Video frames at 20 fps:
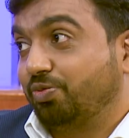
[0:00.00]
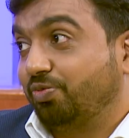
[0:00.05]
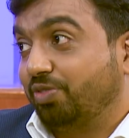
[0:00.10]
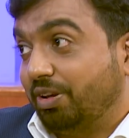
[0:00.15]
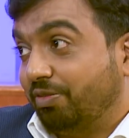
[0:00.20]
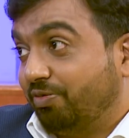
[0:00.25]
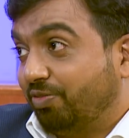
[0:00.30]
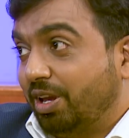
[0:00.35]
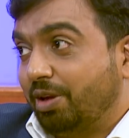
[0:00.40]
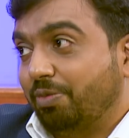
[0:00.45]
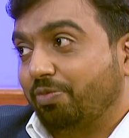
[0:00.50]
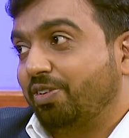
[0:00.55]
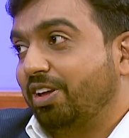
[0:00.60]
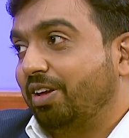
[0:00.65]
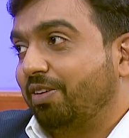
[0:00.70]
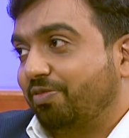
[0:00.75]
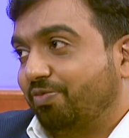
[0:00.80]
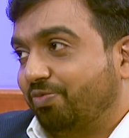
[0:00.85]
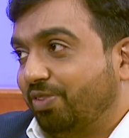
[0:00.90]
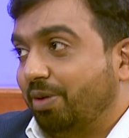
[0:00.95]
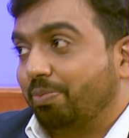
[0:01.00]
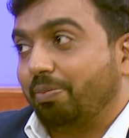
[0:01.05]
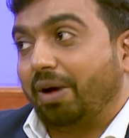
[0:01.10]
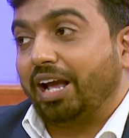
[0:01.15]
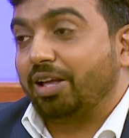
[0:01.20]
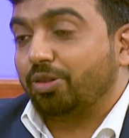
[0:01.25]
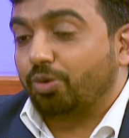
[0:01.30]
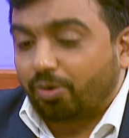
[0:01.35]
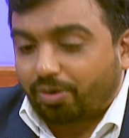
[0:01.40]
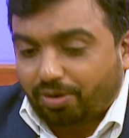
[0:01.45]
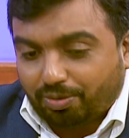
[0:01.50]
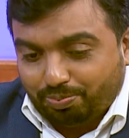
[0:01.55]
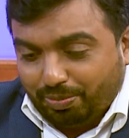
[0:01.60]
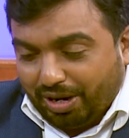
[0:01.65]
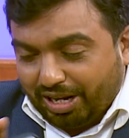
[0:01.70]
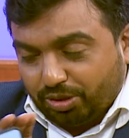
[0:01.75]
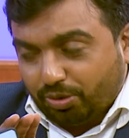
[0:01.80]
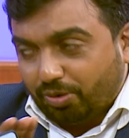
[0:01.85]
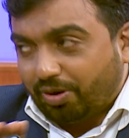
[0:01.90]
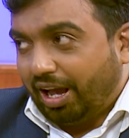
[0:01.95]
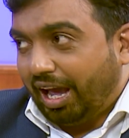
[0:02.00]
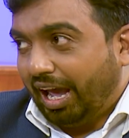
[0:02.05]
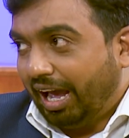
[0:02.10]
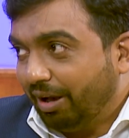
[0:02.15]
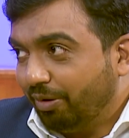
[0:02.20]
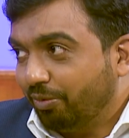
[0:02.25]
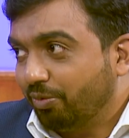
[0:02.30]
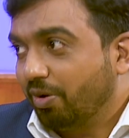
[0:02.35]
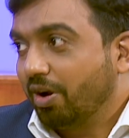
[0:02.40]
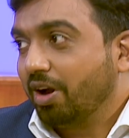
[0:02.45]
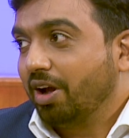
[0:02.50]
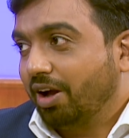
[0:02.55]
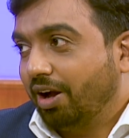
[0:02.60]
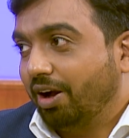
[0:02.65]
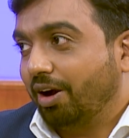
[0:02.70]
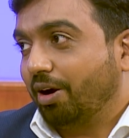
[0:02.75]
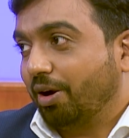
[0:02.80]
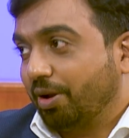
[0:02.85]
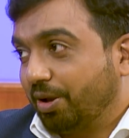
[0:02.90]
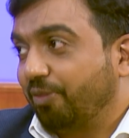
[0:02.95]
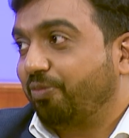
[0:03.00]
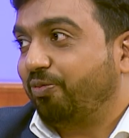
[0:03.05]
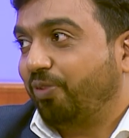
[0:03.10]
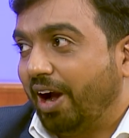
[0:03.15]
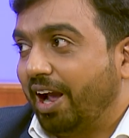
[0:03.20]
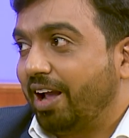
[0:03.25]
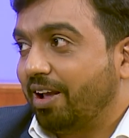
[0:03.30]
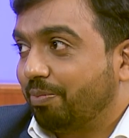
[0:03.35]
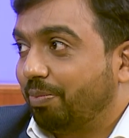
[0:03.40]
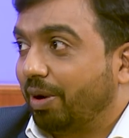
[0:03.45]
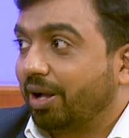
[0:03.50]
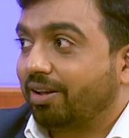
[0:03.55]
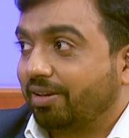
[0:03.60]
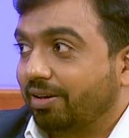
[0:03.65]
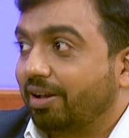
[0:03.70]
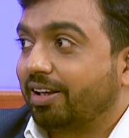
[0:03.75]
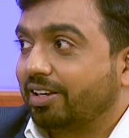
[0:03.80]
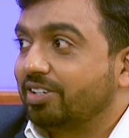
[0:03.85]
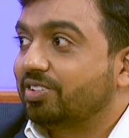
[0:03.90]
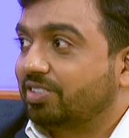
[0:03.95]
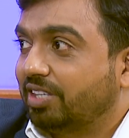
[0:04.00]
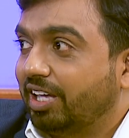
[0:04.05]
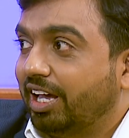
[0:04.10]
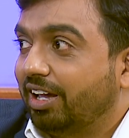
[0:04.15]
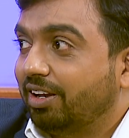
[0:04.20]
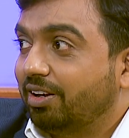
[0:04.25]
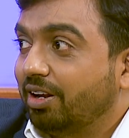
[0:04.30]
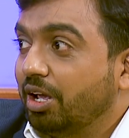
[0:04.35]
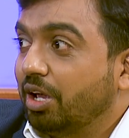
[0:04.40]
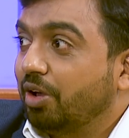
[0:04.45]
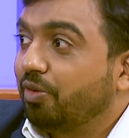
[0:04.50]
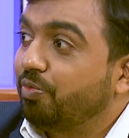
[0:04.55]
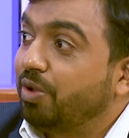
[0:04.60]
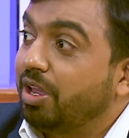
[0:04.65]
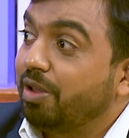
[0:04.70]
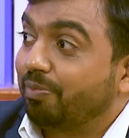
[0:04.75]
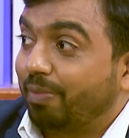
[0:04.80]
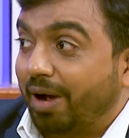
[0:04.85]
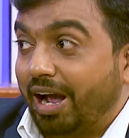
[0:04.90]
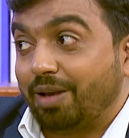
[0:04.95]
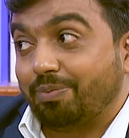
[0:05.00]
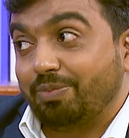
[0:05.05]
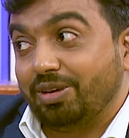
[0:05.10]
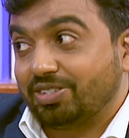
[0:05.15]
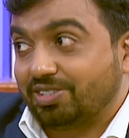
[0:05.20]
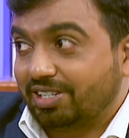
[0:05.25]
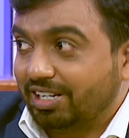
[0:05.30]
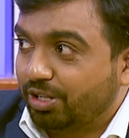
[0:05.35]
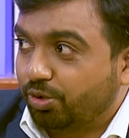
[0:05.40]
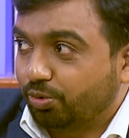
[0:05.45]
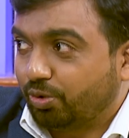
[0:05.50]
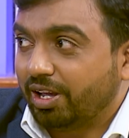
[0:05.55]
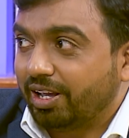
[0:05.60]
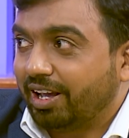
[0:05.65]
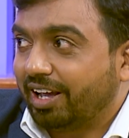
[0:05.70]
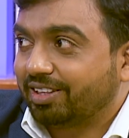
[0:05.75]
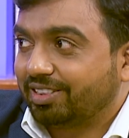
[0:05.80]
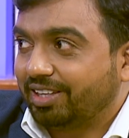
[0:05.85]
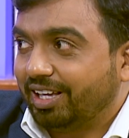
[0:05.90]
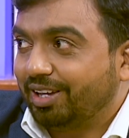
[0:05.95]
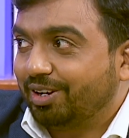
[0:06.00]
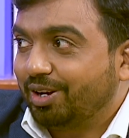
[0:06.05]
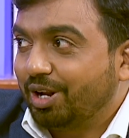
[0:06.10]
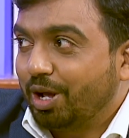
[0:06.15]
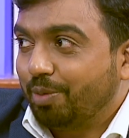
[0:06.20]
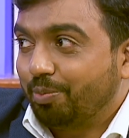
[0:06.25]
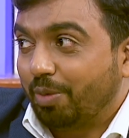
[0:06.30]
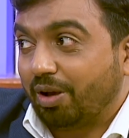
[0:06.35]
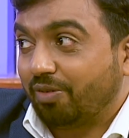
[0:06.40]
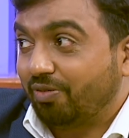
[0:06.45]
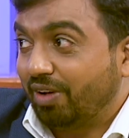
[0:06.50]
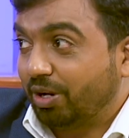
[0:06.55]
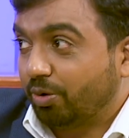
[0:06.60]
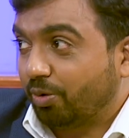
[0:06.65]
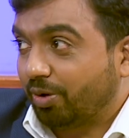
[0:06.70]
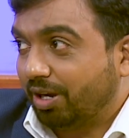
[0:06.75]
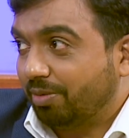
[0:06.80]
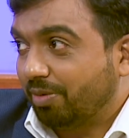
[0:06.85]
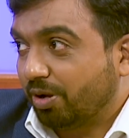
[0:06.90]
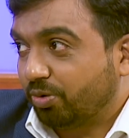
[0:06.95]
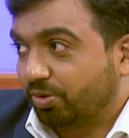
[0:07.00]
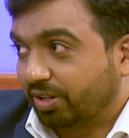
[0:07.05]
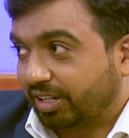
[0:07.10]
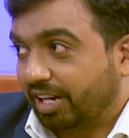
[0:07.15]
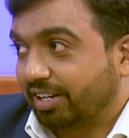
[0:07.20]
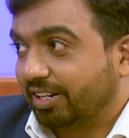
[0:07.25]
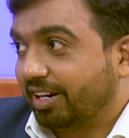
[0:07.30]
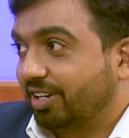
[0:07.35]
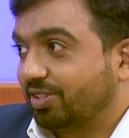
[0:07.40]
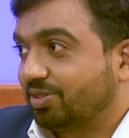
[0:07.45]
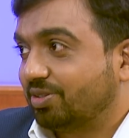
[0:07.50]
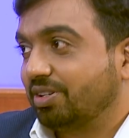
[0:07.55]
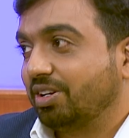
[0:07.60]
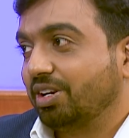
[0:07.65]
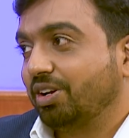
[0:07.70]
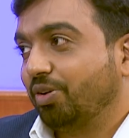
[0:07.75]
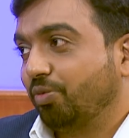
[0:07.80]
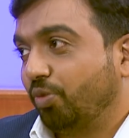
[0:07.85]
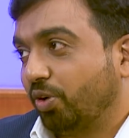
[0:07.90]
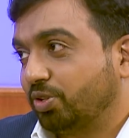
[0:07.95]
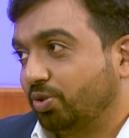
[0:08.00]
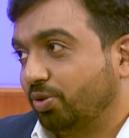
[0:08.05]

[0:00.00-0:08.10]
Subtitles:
we might not have defined, but it is there? We might be still looking at there, but we are not able to recognize. What's